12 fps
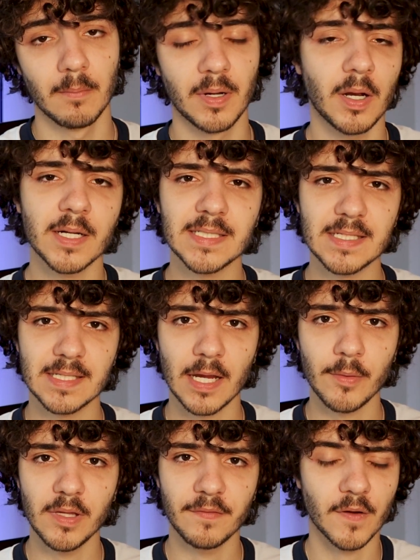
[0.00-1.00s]
but not
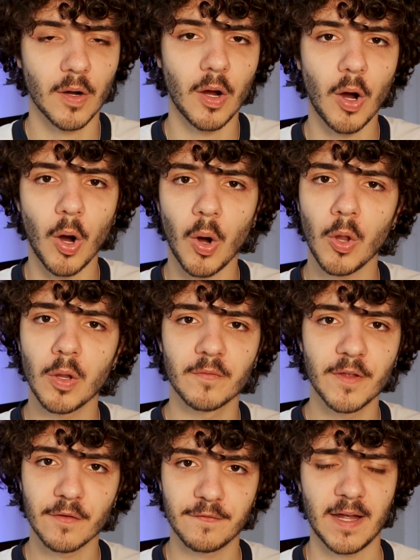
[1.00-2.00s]
necessarily for all of
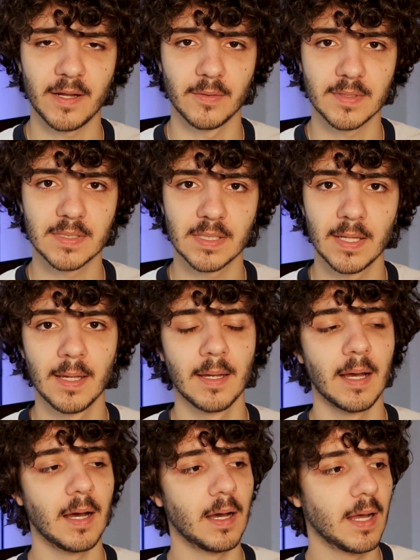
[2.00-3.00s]
their files.
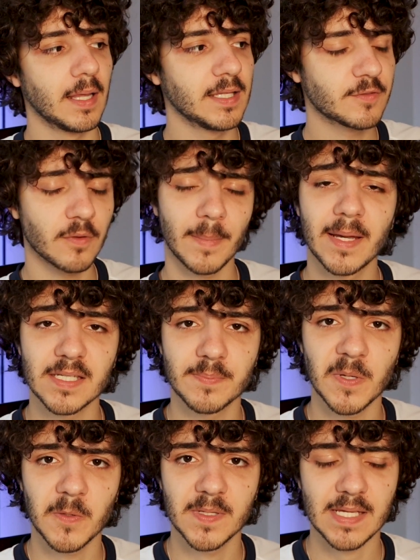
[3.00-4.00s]
At least from my
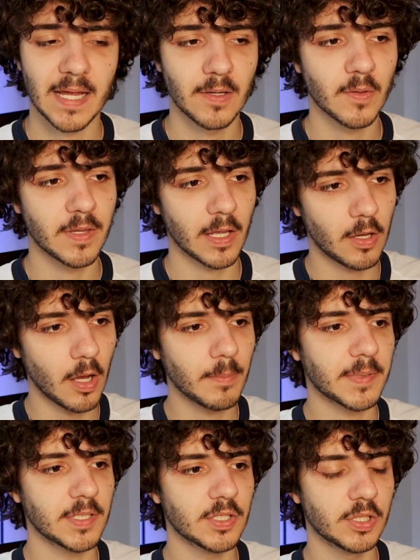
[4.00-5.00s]
experience, I know that
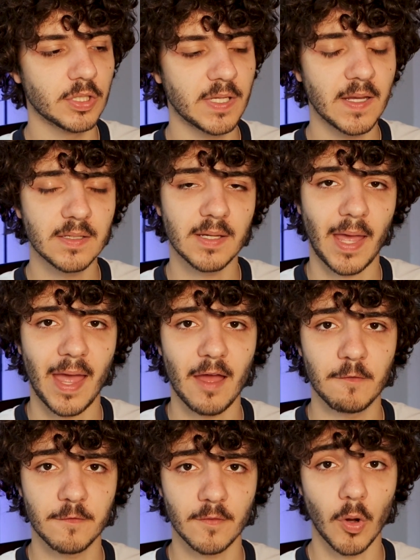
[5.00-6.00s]
companies tend to
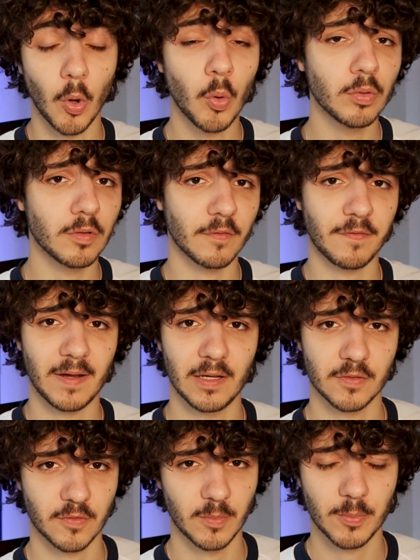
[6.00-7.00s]
have older
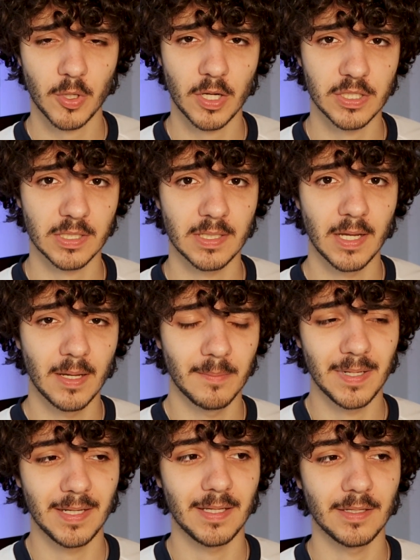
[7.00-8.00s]
files from the project,
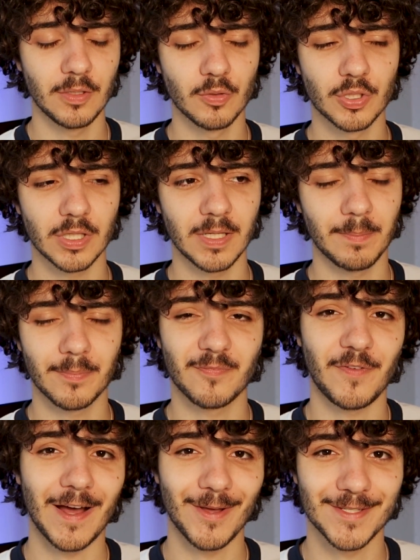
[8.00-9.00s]
meaning usually
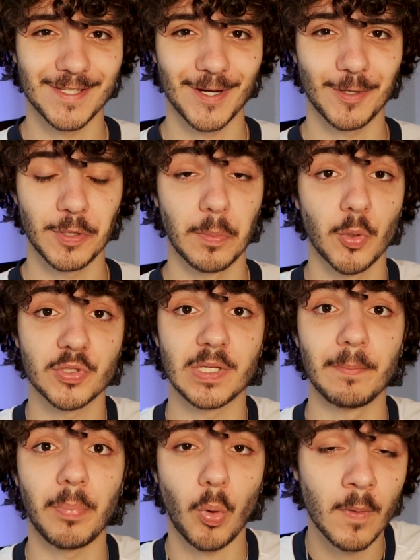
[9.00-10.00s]
files that are the most
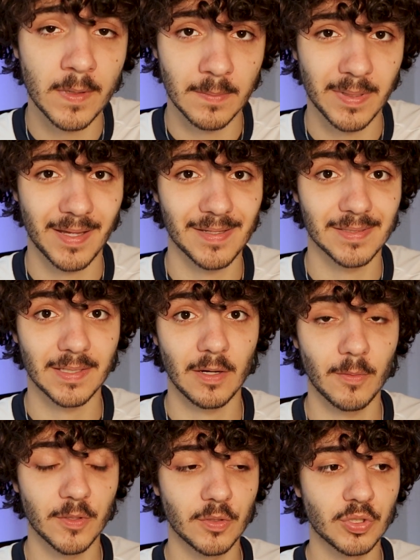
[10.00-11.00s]
important because
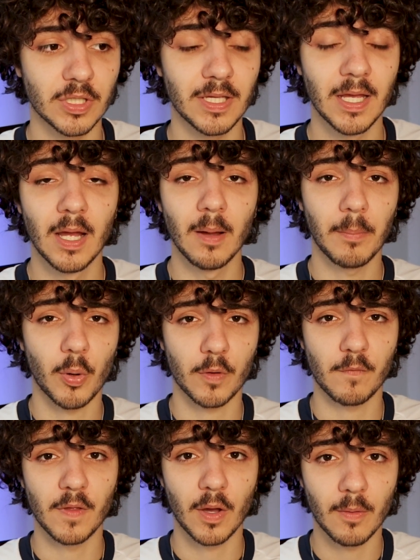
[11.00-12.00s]
they're usually part
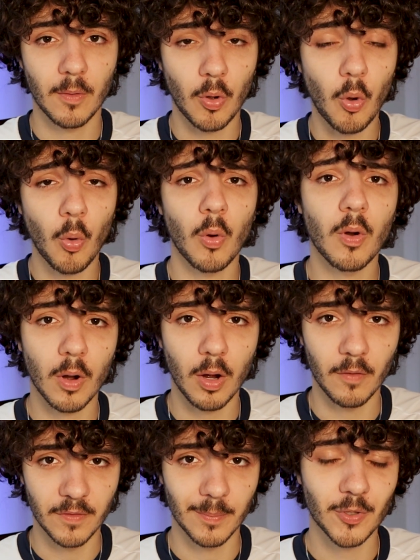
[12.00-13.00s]
of the core
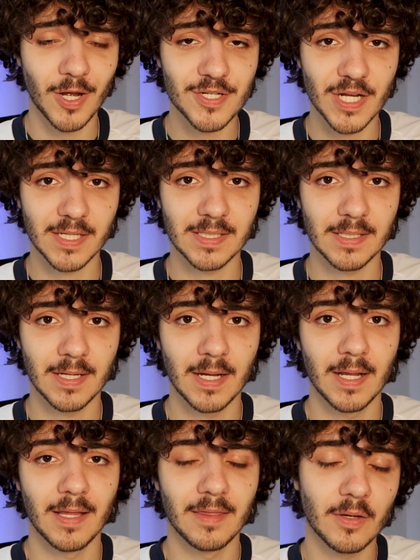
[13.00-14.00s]
of the project.
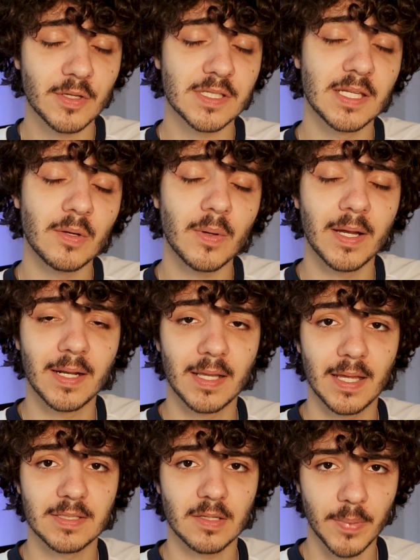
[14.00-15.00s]
They're still in
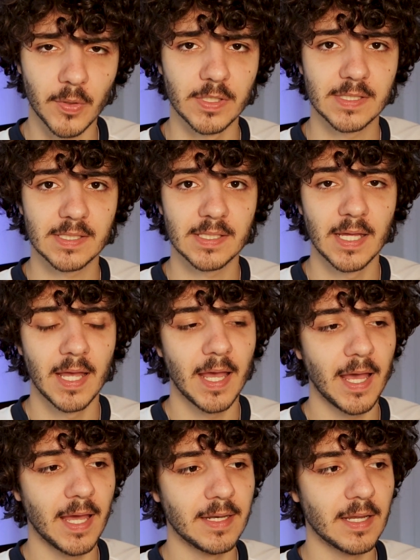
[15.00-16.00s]
class components,
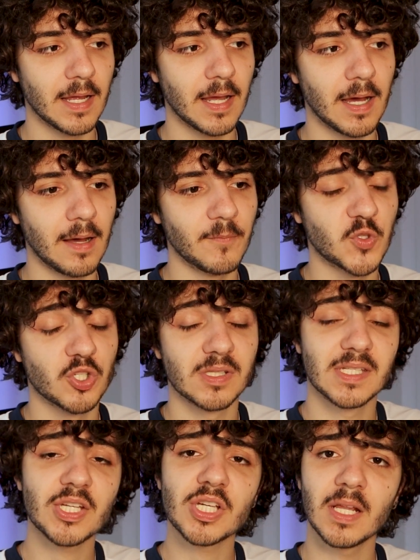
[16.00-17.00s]
and
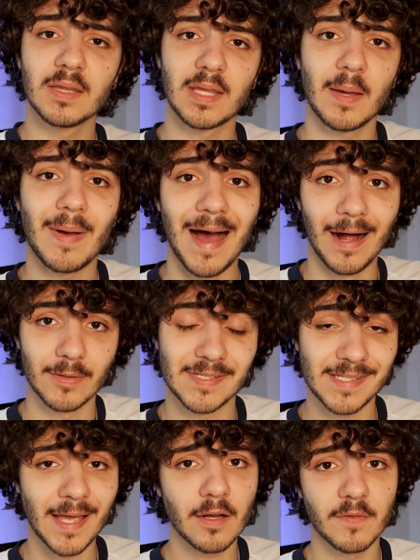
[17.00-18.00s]
transitioning them
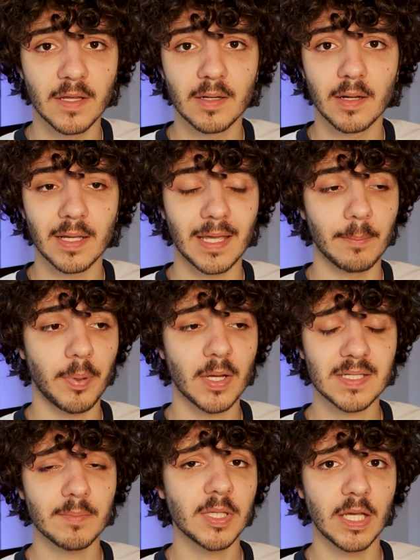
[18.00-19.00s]
outside of it can
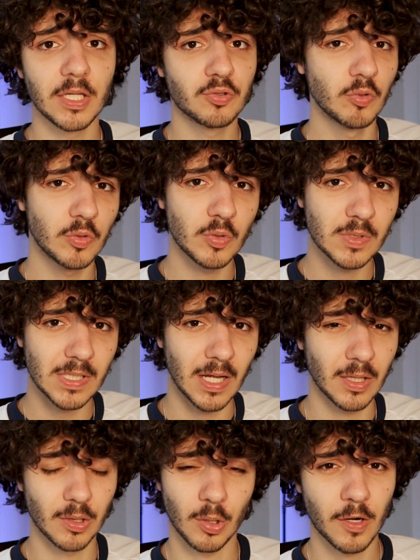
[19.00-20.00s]
possibly introduce a
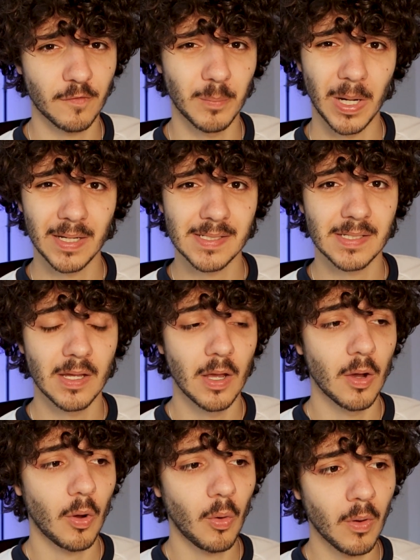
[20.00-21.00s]
lot of bugs
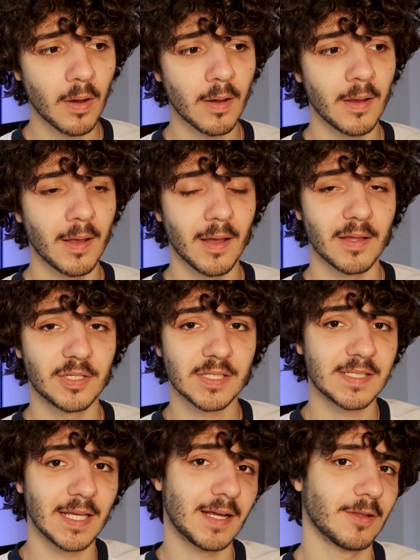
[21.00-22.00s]
or
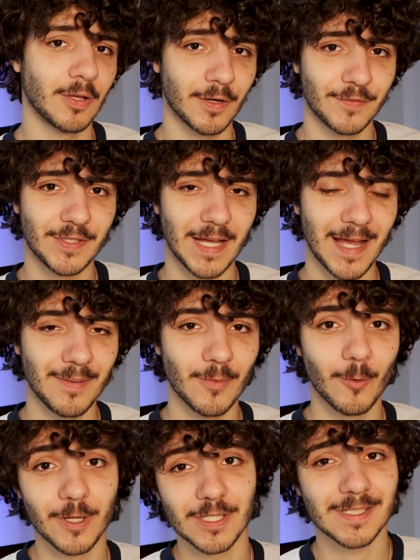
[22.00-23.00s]
just take a lot of time,
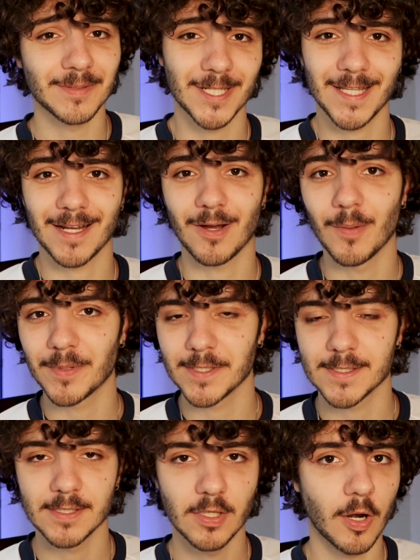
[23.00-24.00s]
which is something that
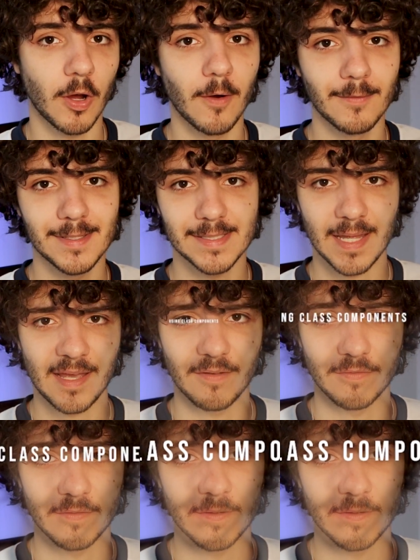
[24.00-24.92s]
companies not always have.